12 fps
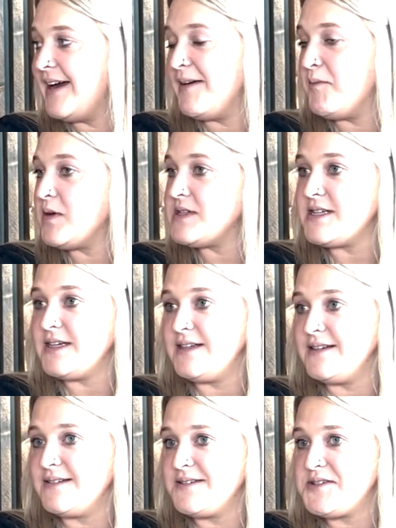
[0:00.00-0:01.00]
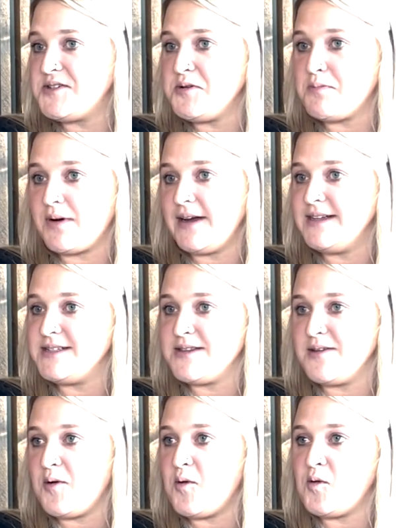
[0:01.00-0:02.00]
I wasn't super into
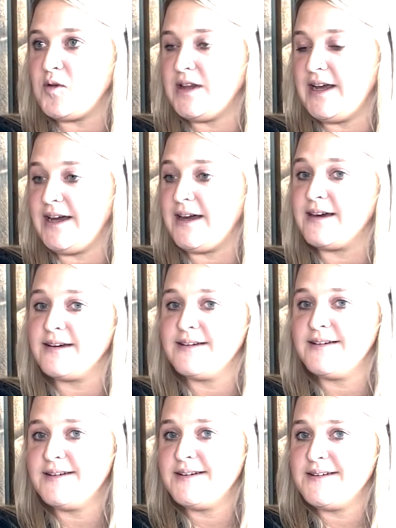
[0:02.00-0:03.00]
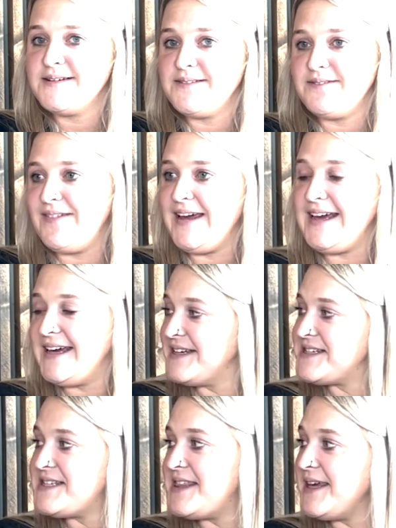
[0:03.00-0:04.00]
the whole, like,
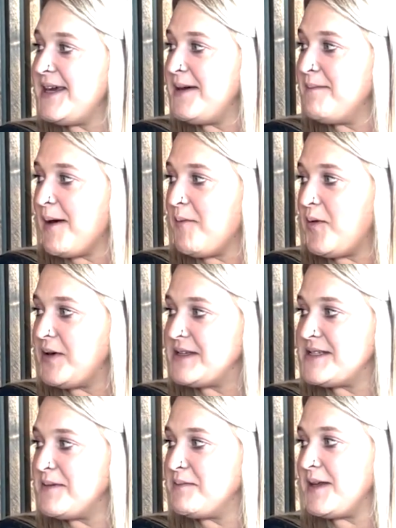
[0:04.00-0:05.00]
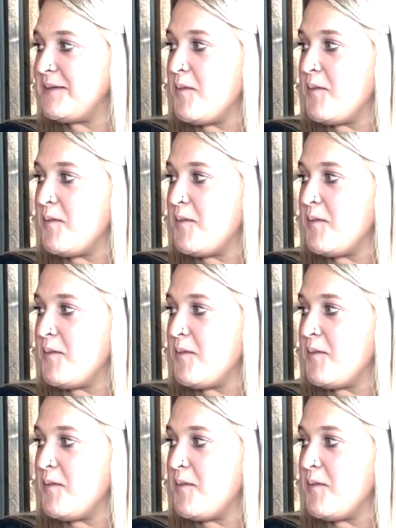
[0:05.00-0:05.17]
Vegas theme. I wanted something